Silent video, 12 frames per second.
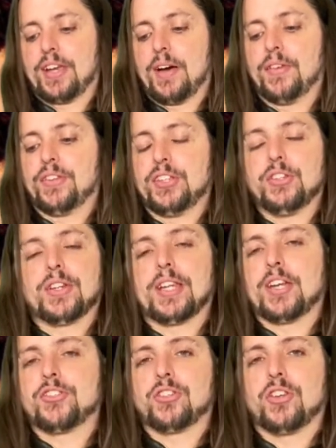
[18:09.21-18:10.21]
Obviously, you can
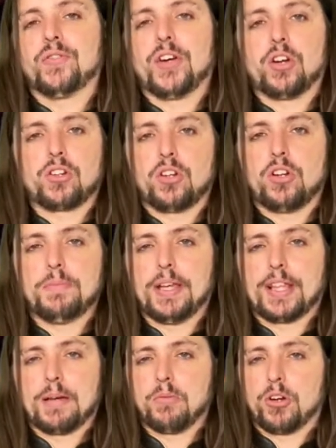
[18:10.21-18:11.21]
add your own Velcro and
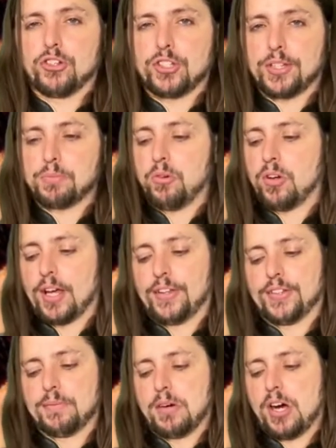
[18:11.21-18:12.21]
make that more adjustable, cut
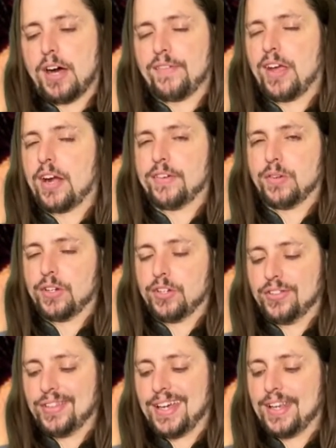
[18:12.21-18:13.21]
some off, however you want to
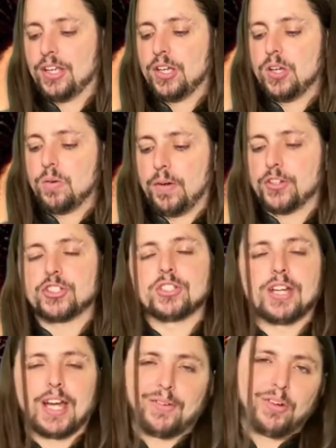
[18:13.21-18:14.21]
do that,
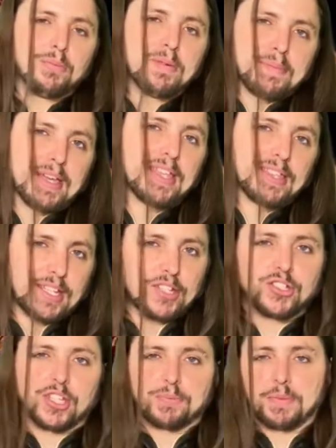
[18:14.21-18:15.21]
which I will be making that
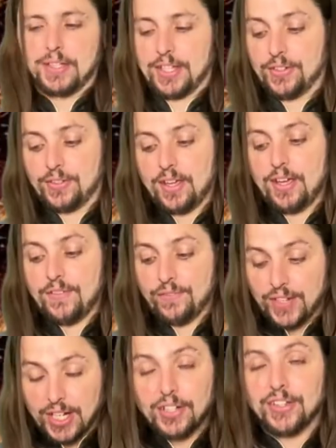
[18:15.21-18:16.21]
adjustment. That's
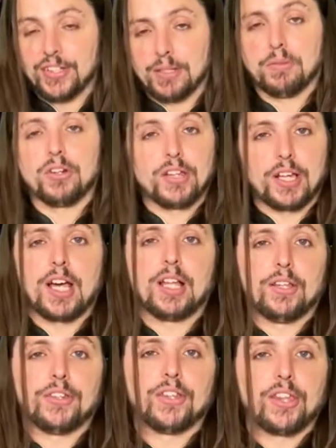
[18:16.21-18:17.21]
very similar to the
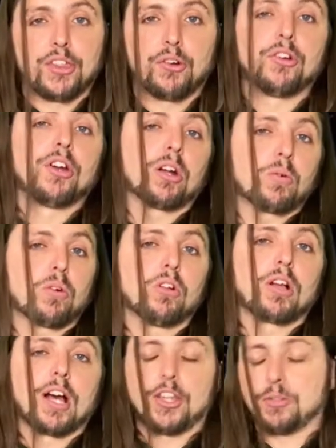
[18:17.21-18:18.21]
gauntlets of the Thor Dark
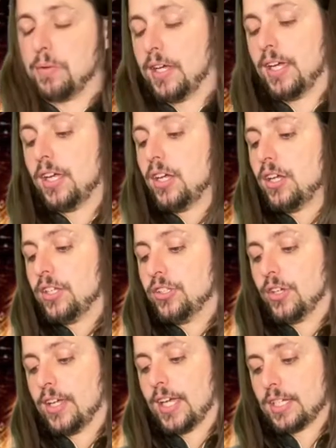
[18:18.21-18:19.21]
World cosplay, and
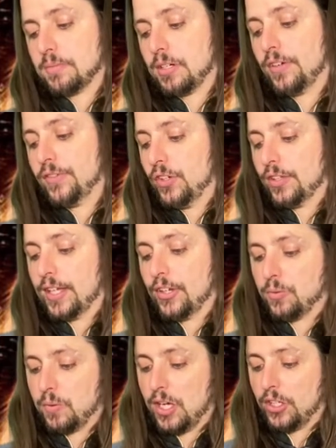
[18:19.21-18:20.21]
you can catch my review on that
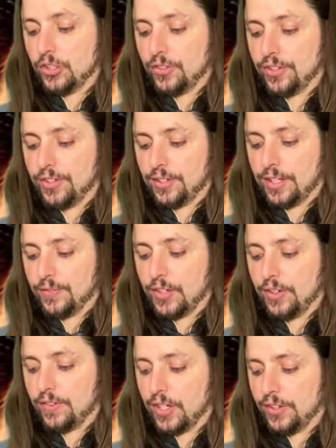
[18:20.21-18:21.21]
as well. You'll see something
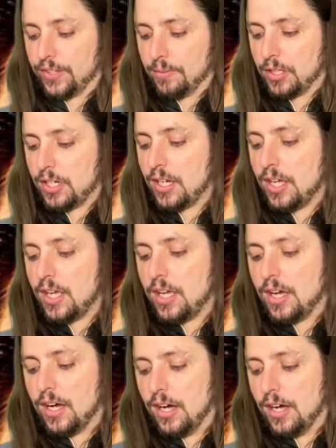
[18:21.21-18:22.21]
very, very similar.
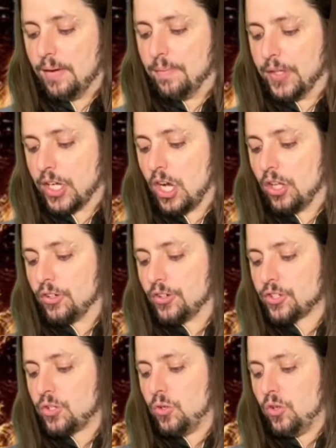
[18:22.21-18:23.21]
The color's
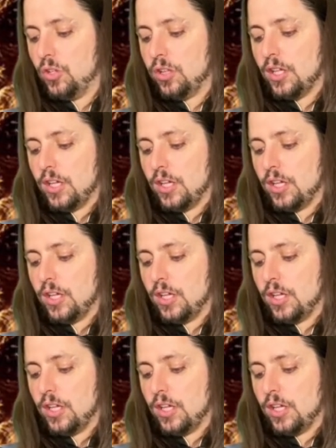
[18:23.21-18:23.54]
cool.